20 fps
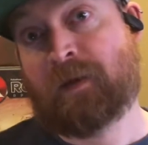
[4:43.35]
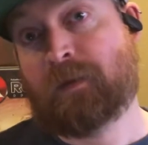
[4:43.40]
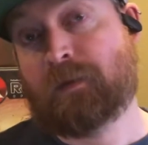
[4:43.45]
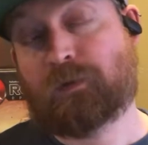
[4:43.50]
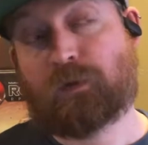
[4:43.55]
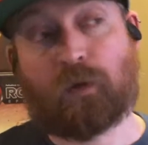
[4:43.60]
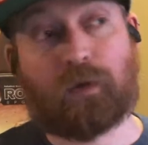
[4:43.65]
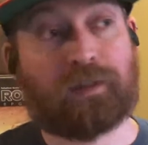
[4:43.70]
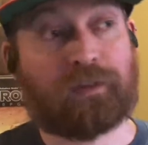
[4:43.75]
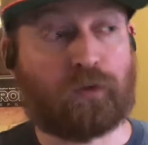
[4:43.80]

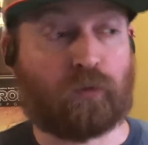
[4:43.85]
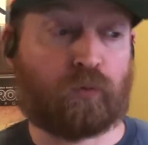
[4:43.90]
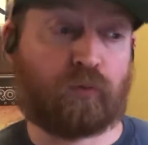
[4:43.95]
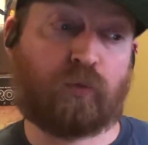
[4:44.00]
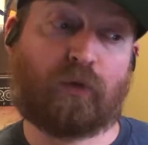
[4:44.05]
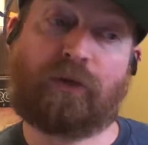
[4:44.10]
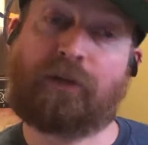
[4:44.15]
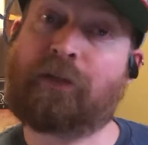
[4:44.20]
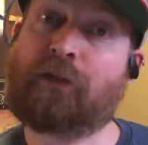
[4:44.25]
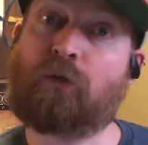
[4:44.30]
So it's a
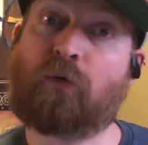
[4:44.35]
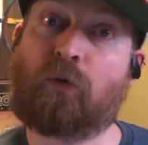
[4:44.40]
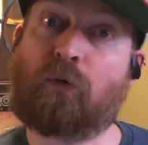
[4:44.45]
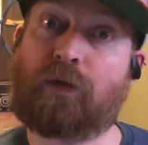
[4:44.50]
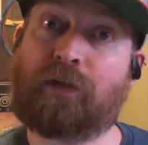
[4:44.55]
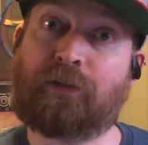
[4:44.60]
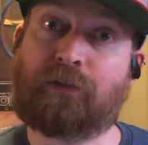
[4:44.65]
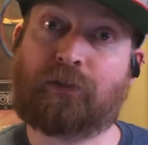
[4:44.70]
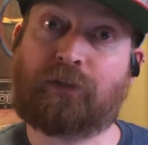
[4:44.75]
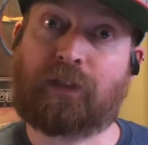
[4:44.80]
really cool
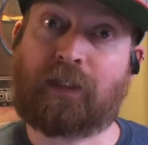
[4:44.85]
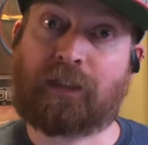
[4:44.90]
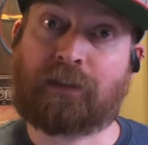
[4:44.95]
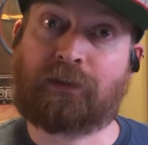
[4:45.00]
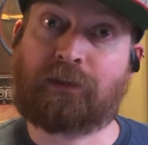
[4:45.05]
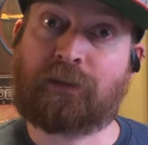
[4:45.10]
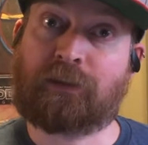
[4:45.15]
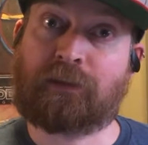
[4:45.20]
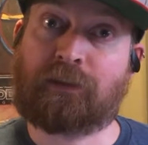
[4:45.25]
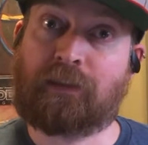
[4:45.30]

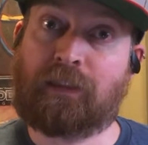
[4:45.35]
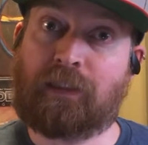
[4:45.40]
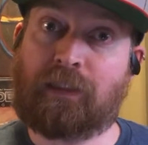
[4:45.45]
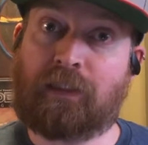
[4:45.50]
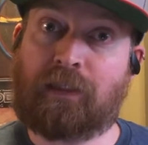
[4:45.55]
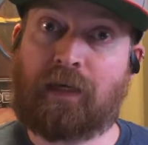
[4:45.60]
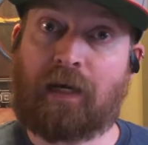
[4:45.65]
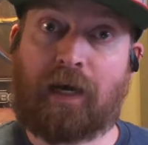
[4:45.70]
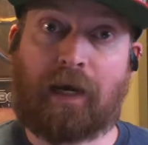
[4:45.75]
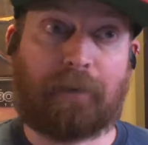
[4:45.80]
introduction.
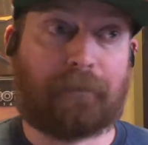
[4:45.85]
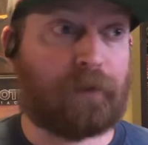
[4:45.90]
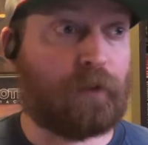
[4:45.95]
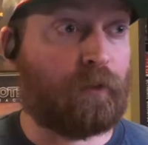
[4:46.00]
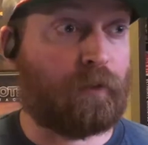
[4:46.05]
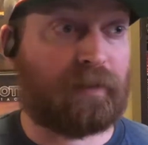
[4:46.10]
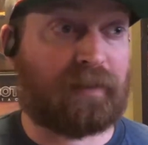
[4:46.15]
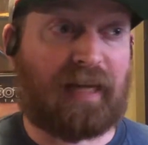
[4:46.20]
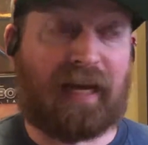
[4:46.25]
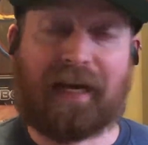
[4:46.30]

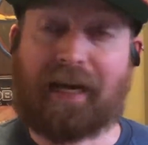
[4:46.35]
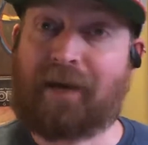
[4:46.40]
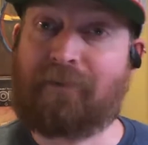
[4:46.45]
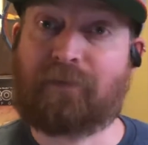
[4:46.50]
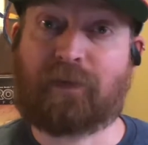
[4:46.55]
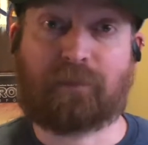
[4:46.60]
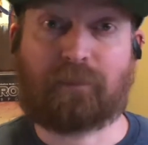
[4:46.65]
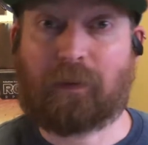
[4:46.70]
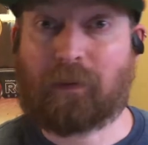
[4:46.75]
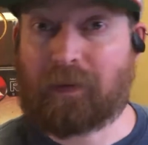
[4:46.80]
And not
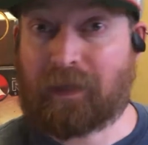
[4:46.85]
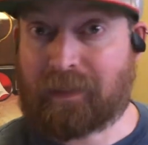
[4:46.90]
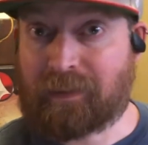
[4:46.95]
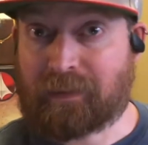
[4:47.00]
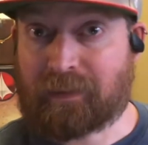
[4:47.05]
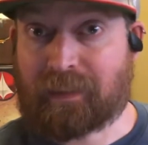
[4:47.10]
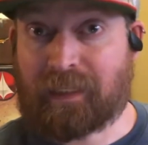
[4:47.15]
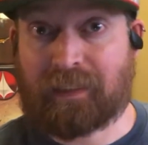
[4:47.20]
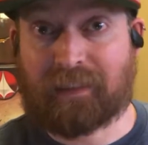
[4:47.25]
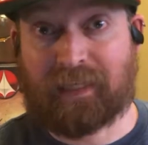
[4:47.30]
having played
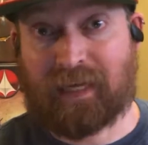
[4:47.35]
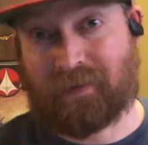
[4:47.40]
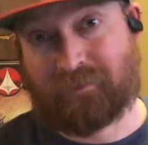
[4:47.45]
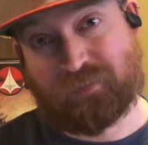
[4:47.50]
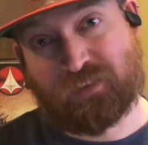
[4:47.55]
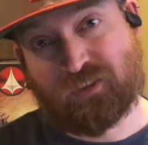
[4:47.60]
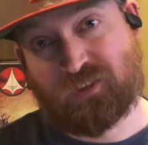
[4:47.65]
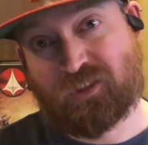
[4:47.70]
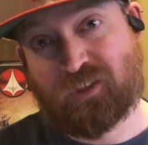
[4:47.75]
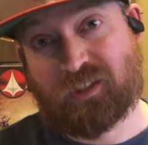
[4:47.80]
it yet, not
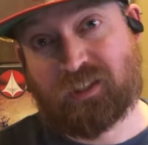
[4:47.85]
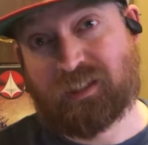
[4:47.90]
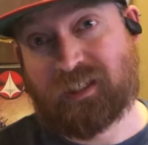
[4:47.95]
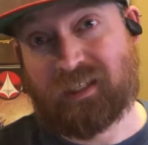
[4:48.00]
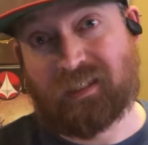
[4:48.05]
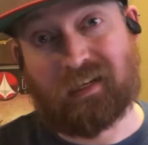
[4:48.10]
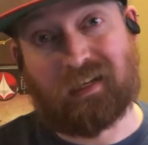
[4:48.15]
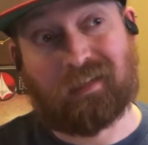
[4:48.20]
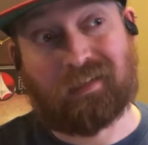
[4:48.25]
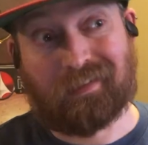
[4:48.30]
having seen it
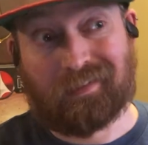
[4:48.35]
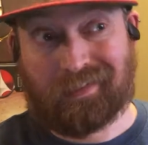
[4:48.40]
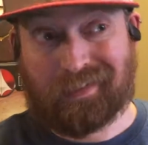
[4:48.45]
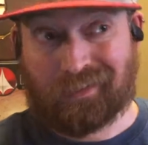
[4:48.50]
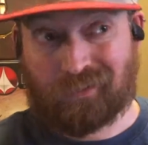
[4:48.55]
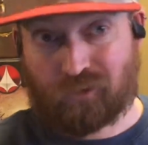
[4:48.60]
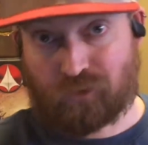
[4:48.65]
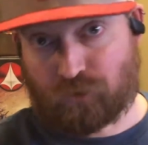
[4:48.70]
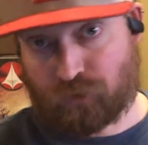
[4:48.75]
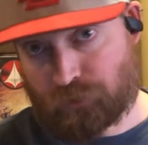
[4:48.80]
yet,
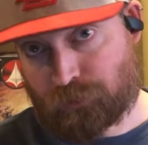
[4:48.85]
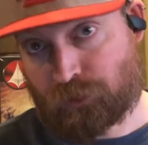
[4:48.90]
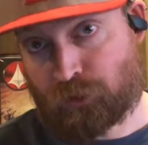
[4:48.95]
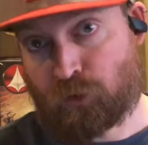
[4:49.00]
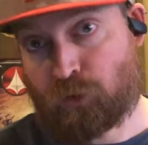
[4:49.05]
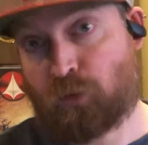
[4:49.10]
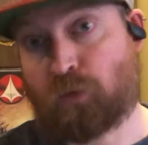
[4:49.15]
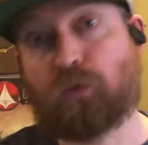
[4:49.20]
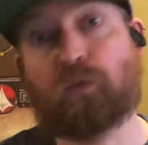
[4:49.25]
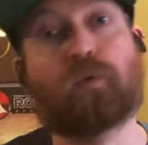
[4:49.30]
it looks
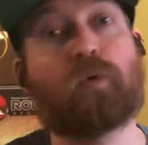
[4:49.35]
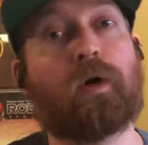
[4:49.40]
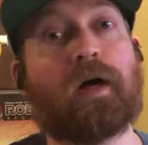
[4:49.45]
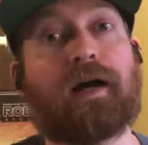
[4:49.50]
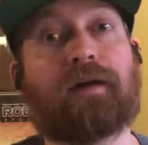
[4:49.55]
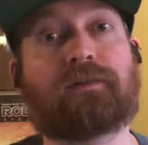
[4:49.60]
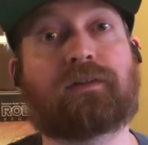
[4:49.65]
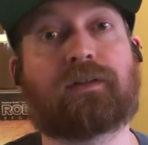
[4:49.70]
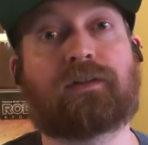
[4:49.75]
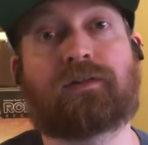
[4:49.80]
cool. We'll
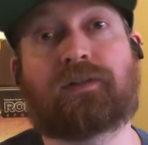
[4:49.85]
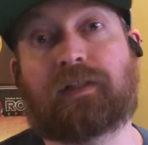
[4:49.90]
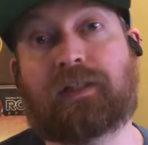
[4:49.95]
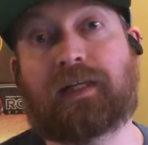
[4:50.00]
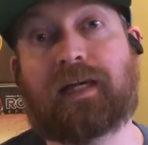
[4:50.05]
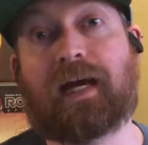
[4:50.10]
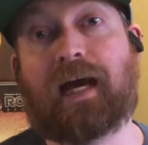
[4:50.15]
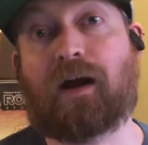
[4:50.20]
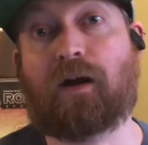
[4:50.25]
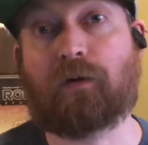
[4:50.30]
have to
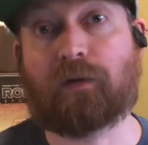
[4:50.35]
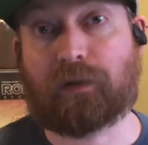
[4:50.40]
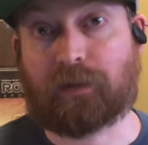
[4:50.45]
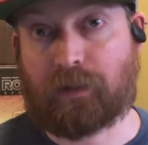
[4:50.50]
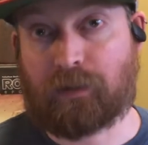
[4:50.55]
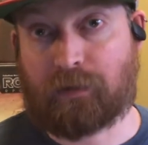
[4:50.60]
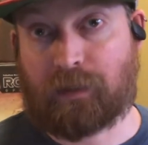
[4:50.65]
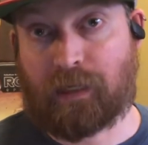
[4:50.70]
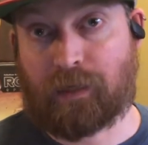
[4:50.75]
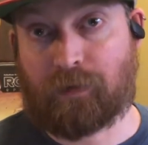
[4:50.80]
see how
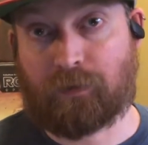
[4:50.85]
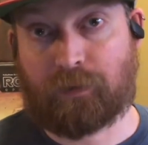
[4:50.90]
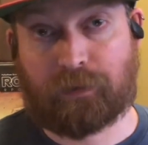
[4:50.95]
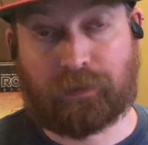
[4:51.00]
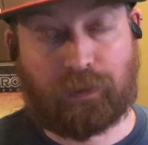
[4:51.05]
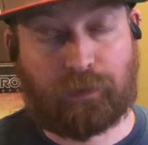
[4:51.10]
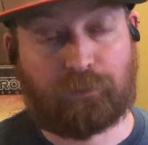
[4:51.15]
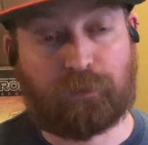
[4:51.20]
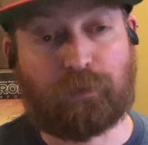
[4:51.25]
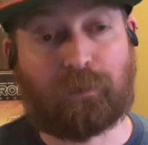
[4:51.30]
it
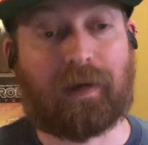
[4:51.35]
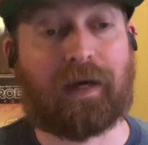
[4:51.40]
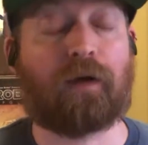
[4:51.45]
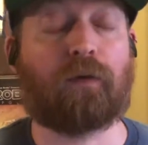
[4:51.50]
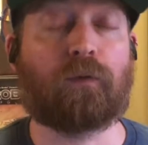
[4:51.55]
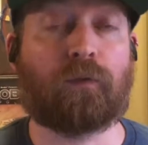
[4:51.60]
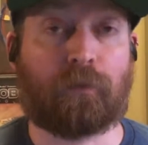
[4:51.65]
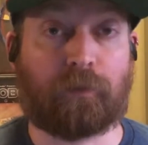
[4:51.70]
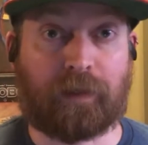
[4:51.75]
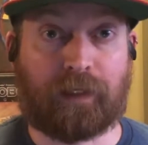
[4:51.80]
comes
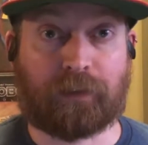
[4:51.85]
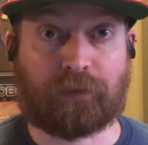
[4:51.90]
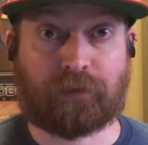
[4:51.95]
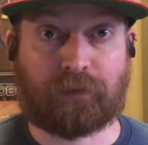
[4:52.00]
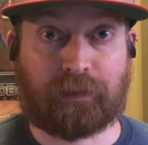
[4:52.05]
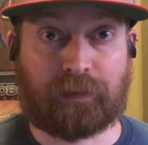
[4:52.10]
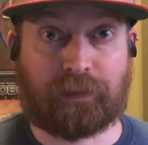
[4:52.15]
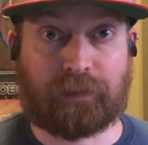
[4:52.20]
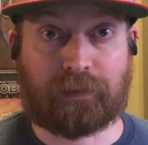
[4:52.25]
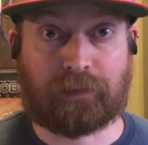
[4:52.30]
about when we
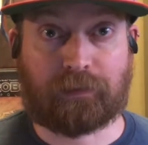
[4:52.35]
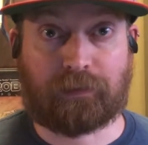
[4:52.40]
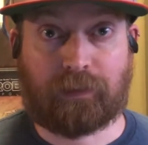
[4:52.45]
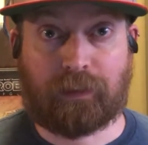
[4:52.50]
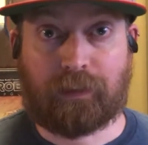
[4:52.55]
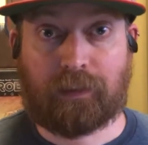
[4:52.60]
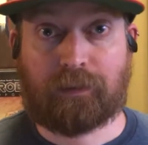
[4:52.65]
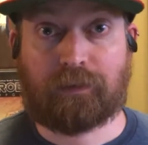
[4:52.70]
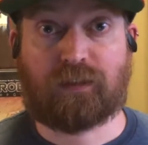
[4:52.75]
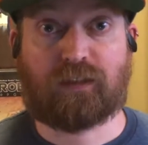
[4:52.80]
actually get
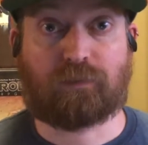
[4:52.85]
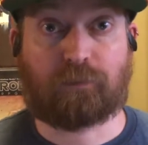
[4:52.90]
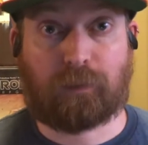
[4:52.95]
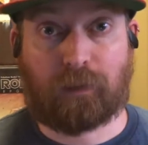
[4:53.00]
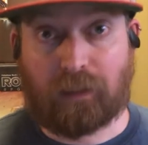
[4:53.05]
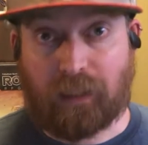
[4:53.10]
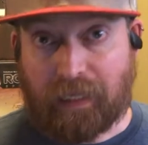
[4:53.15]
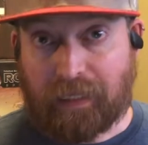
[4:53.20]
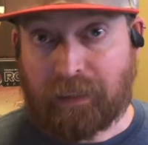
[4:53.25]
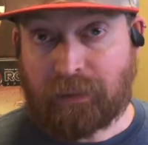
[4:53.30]
to
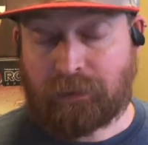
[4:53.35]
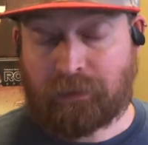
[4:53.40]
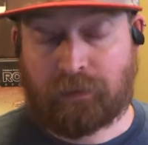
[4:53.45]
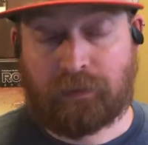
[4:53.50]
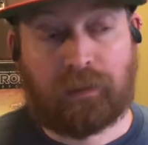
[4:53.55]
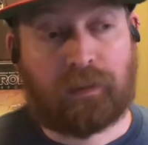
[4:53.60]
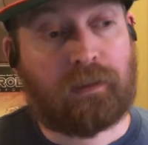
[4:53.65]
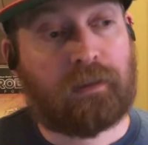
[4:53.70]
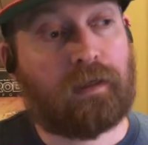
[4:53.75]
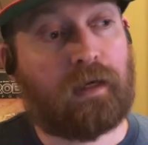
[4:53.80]
play it,
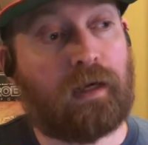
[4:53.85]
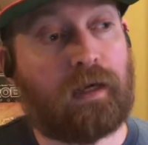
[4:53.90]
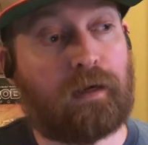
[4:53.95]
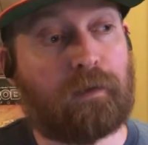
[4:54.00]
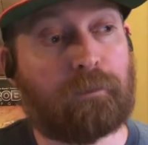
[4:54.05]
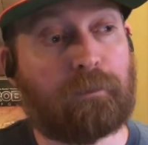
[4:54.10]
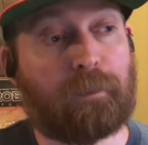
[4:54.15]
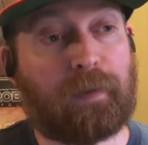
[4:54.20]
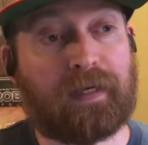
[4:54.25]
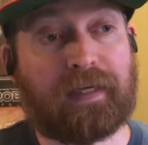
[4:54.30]

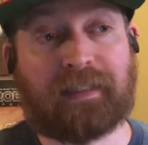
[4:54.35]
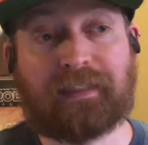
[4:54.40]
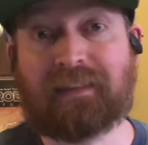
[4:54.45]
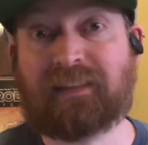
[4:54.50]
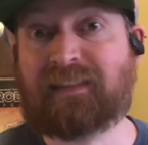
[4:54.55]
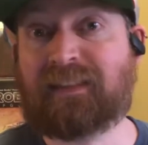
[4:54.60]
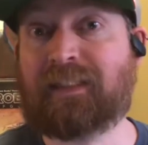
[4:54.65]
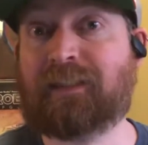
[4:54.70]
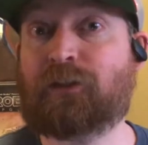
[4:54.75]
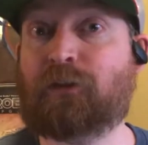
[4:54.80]
but it
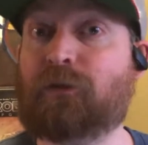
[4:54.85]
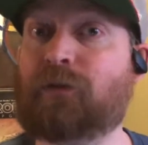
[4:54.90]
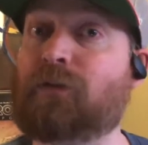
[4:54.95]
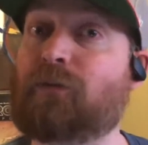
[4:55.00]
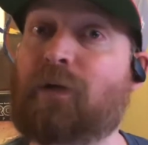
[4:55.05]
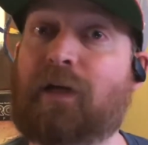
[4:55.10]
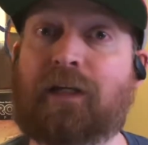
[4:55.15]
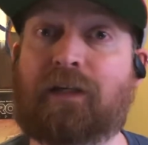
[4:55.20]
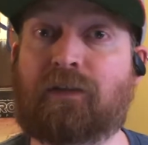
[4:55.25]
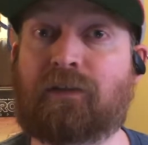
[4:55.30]
just takes you into
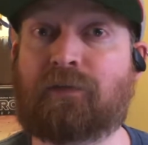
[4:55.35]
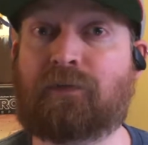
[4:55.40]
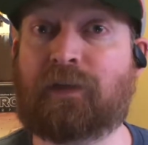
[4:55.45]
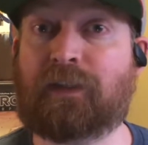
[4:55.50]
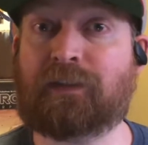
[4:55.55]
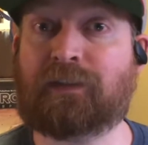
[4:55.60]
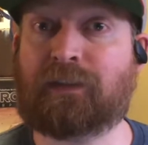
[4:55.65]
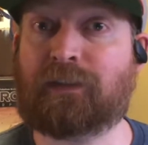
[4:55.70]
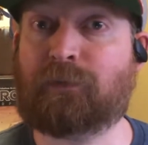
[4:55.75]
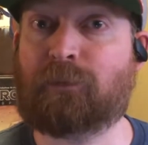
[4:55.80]
regular
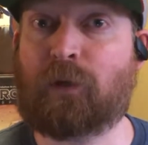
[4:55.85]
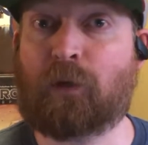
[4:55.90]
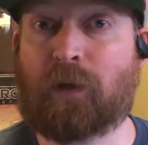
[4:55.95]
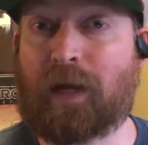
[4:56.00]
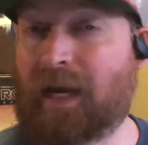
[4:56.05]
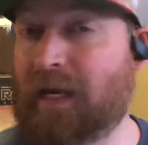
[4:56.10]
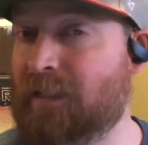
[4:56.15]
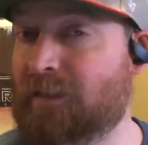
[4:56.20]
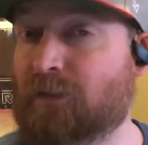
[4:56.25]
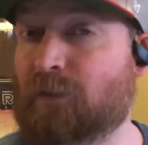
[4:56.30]
franchise mode
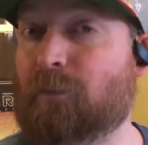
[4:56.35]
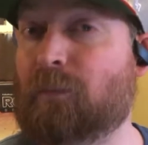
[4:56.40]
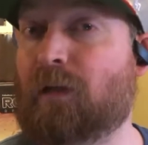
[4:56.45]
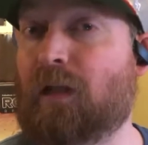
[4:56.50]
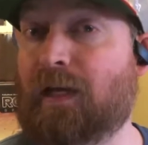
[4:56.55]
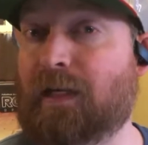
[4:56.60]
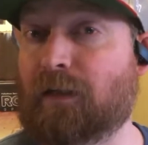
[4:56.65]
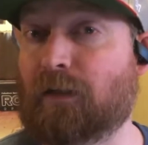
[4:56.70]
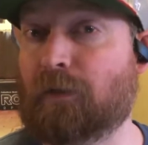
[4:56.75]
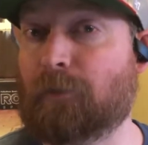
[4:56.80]
as a
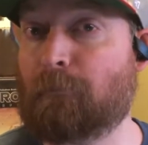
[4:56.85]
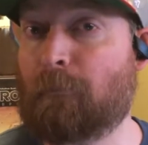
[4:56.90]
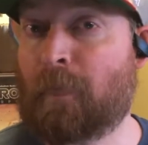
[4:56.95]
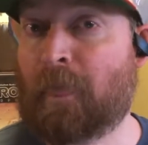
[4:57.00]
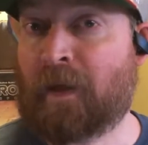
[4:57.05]
player.